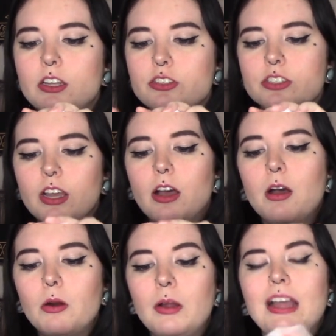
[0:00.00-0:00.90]

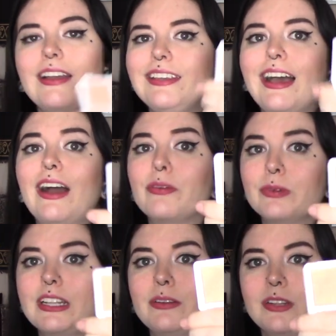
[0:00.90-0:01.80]
So yeah, I
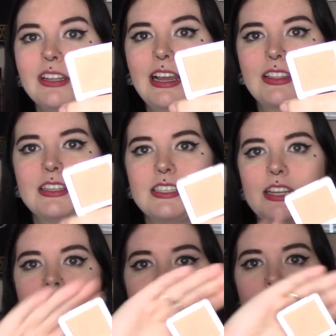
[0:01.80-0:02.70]
really, really like this.
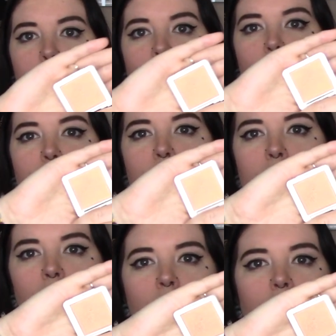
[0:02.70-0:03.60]
It is a beautiful
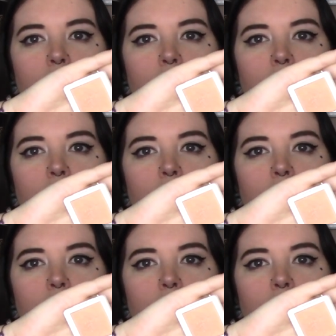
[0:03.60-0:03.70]
color.